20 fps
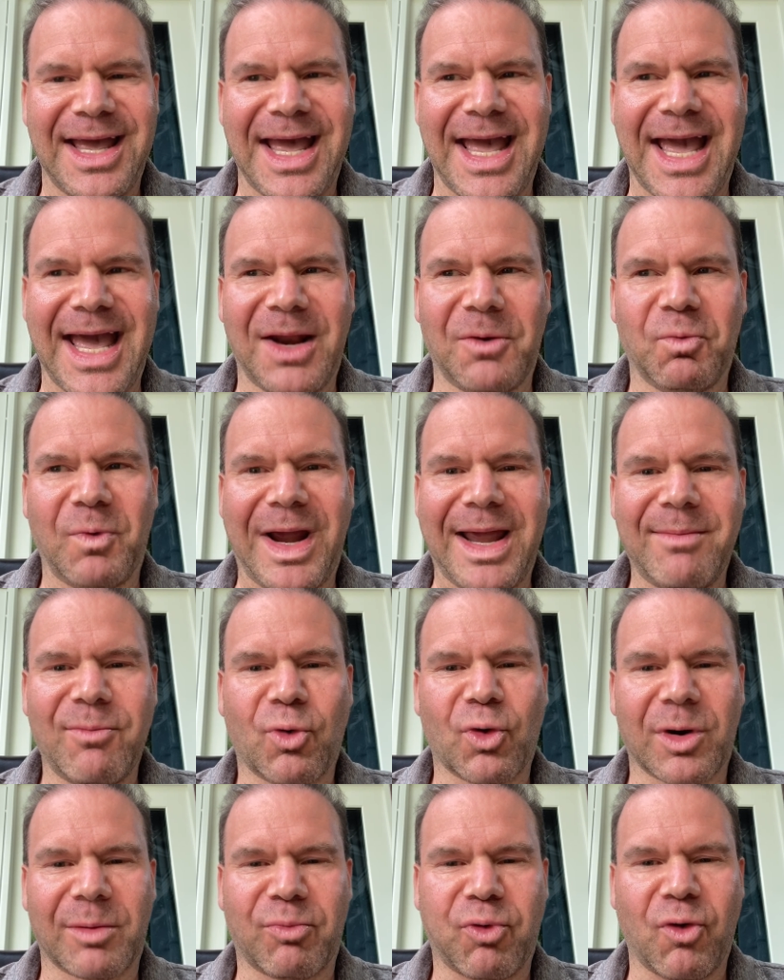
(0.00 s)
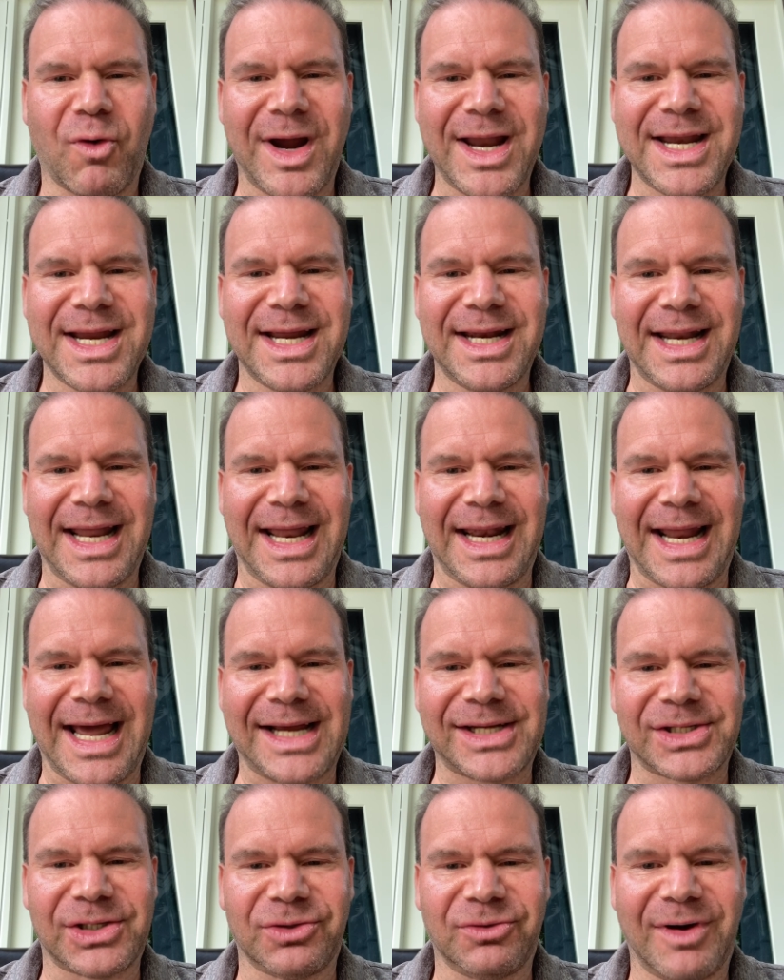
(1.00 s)
and way more poignant and
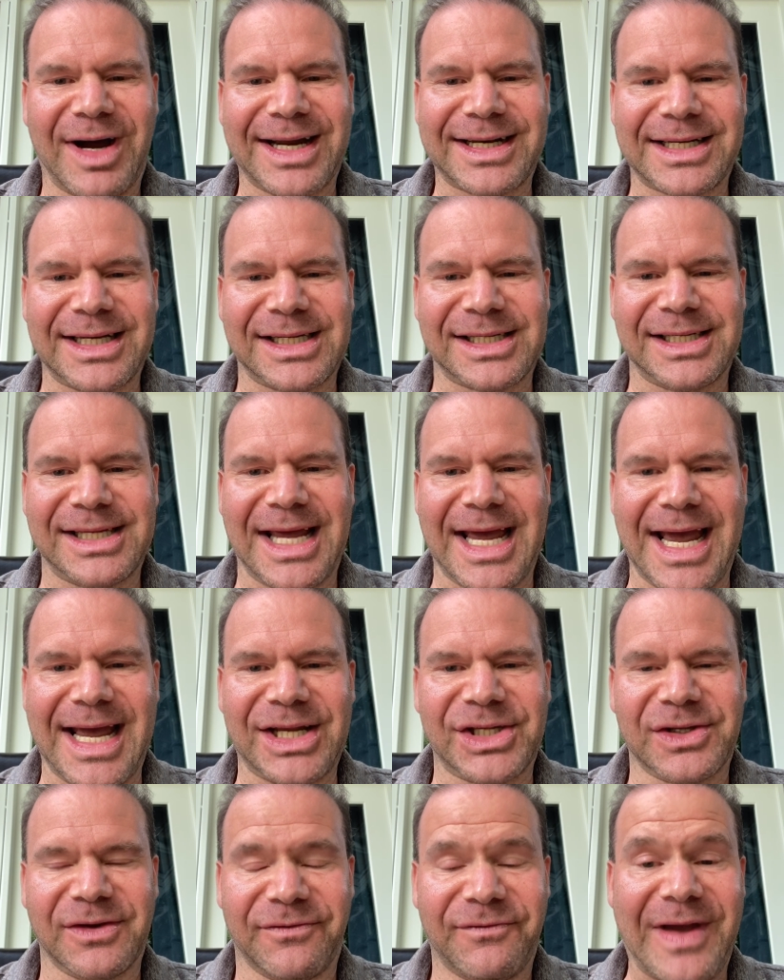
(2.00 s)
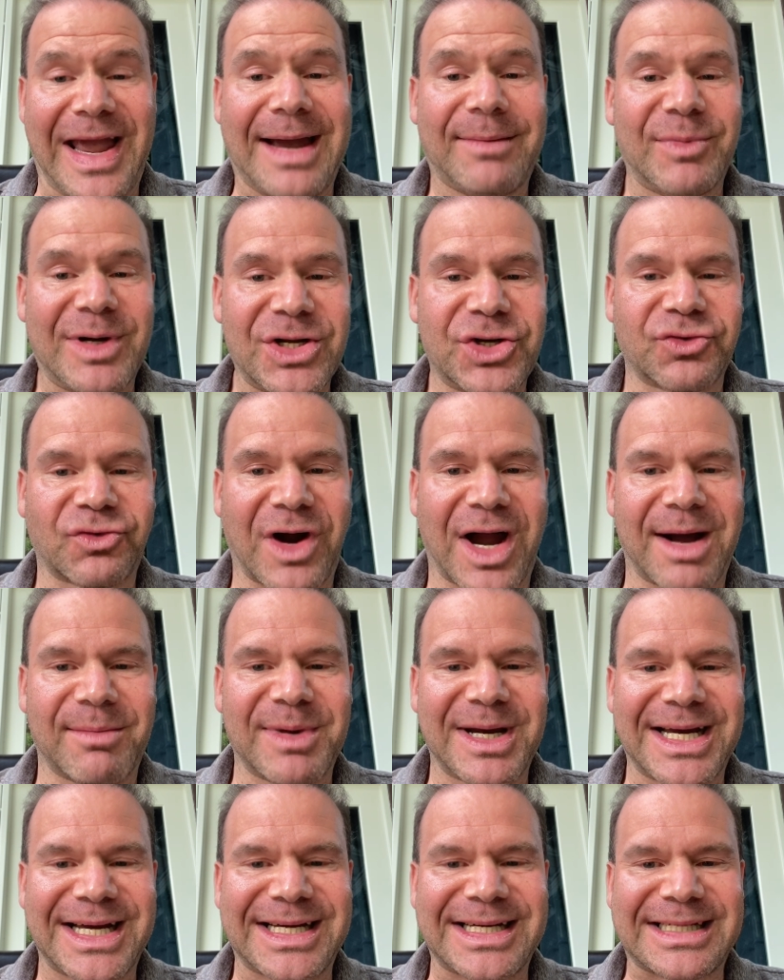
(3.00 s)
has a lot to say. It's a family
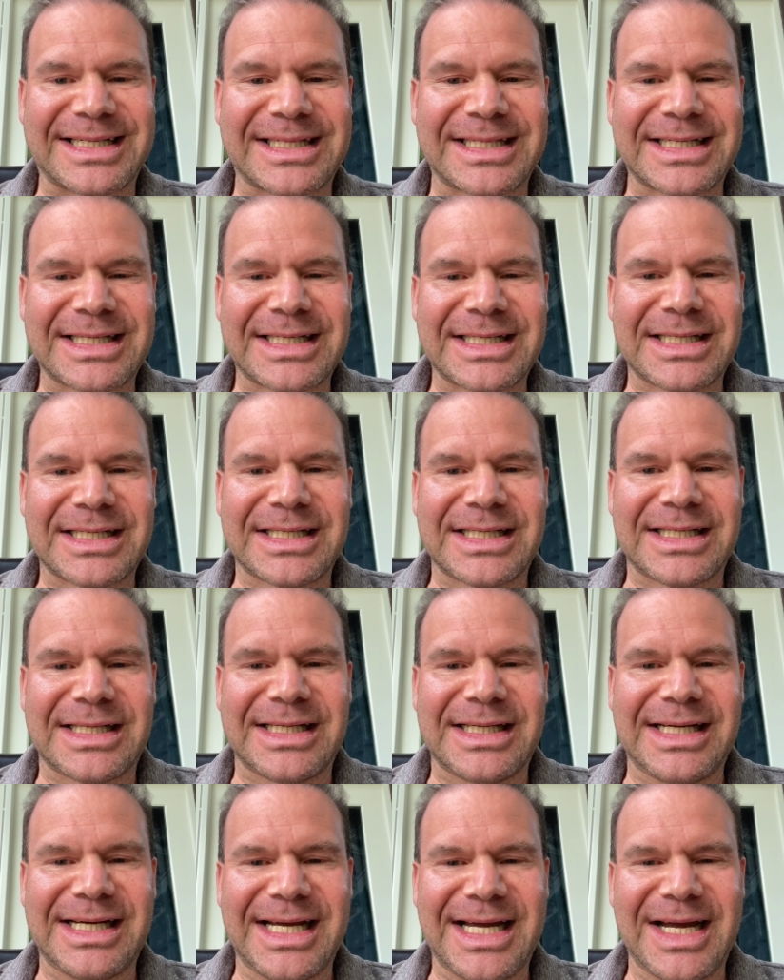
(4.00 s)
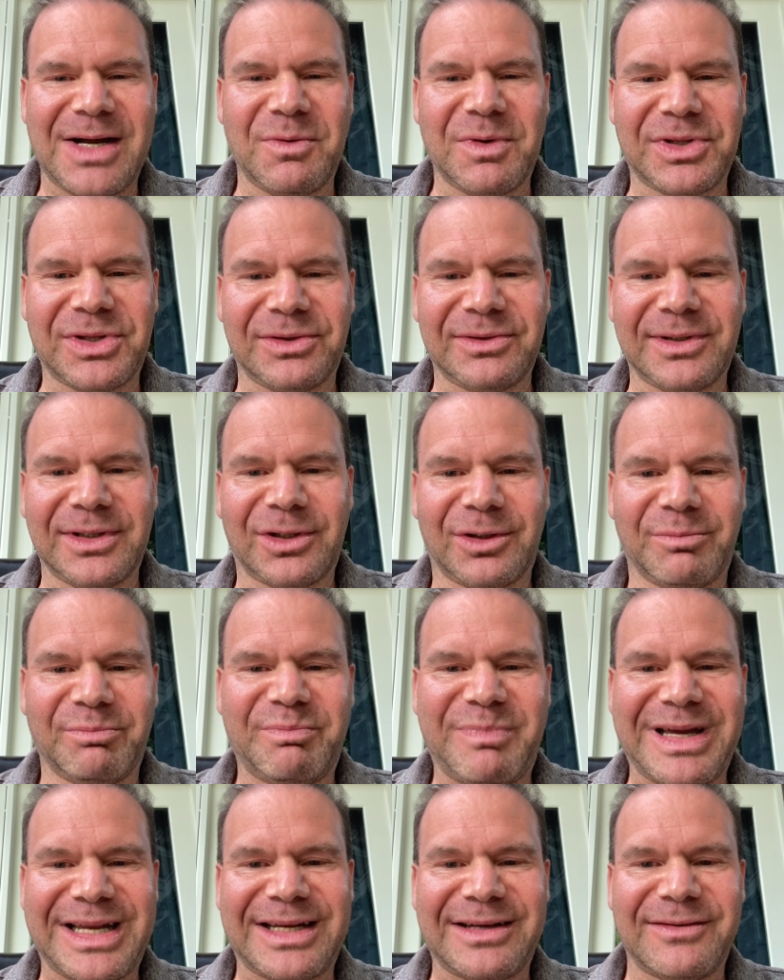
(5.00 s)
drama eh, with a little
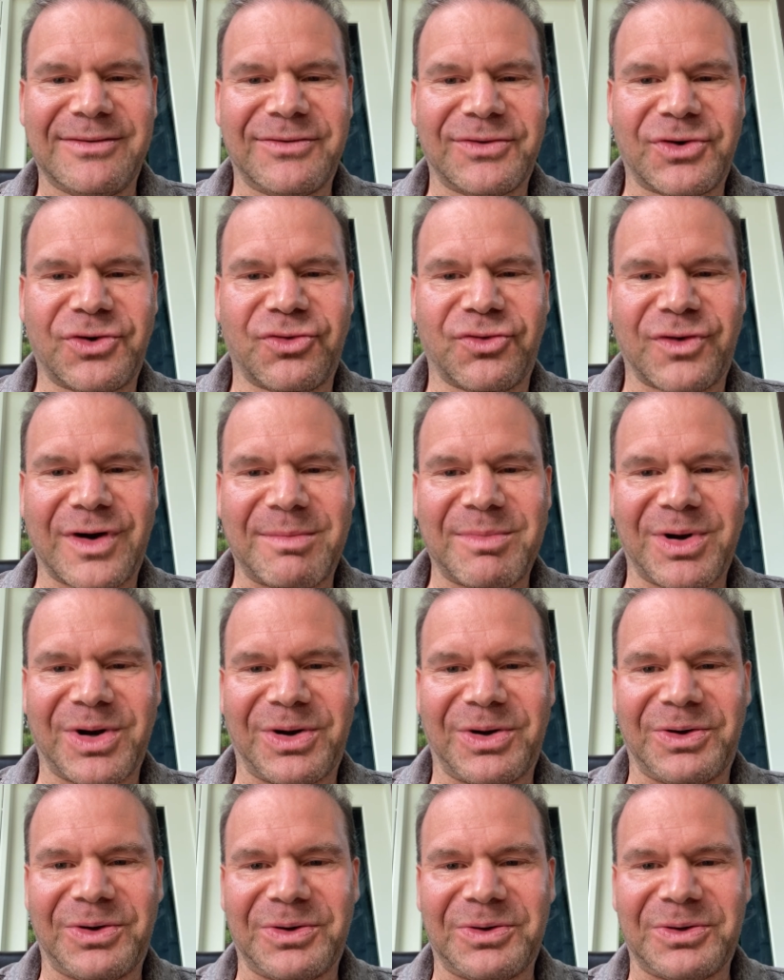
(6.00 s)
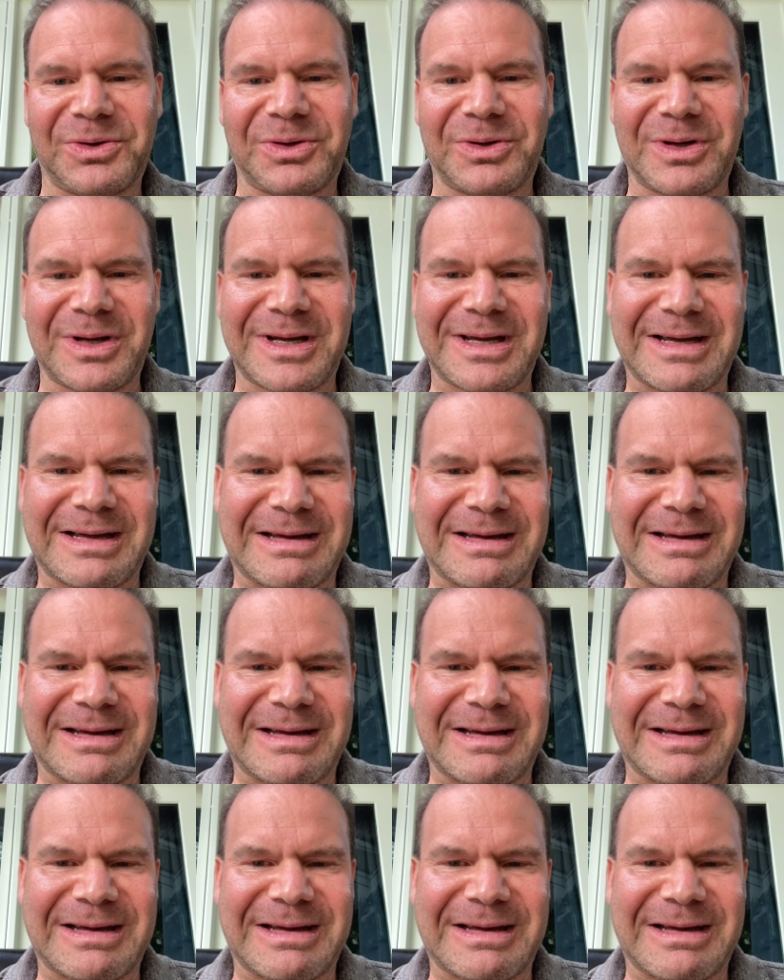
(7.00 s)
bit of criminal